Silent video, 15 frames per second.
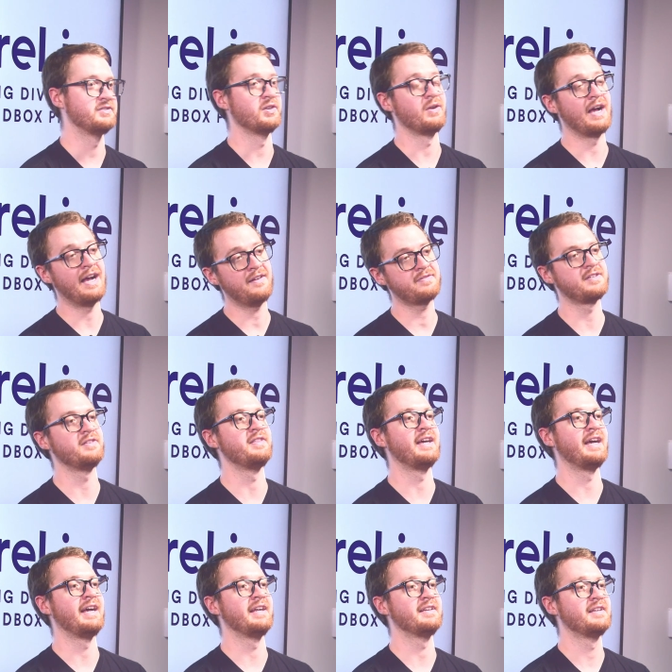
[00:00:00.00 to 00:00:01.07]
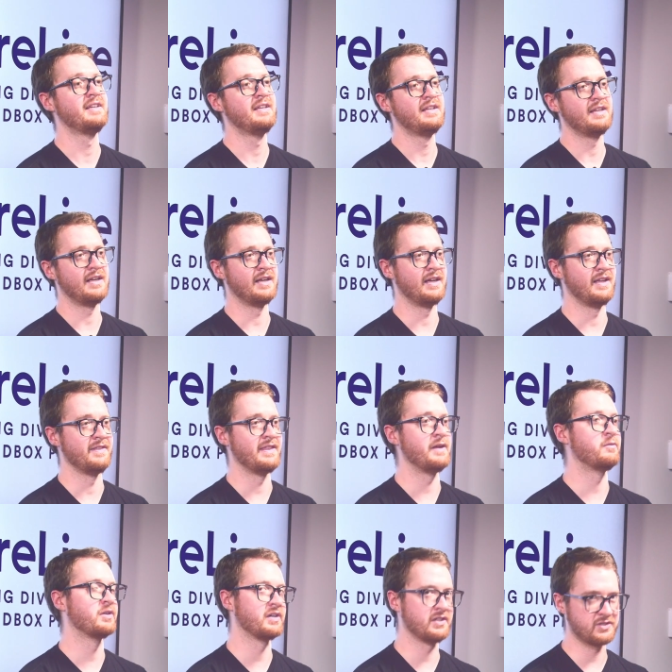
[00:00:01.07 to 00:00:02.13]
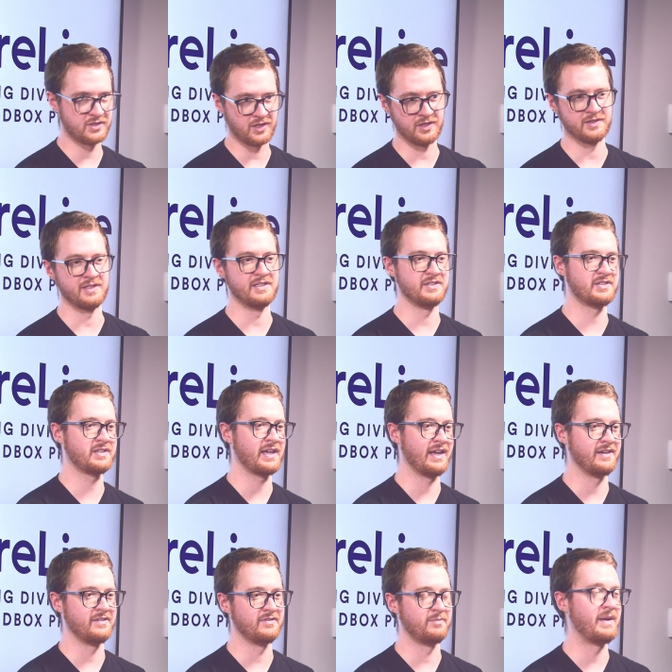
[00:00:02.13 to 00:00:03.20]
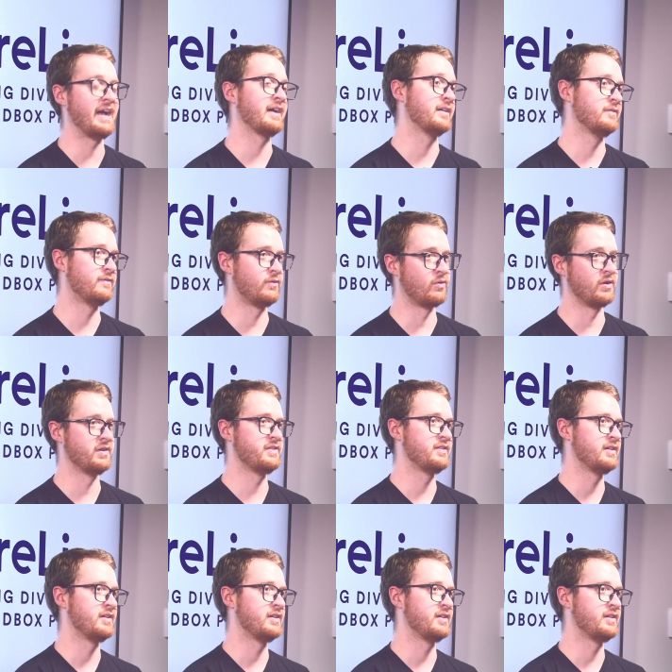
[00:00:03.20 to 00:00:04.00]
so after that, then we're going to start this kind of back and forth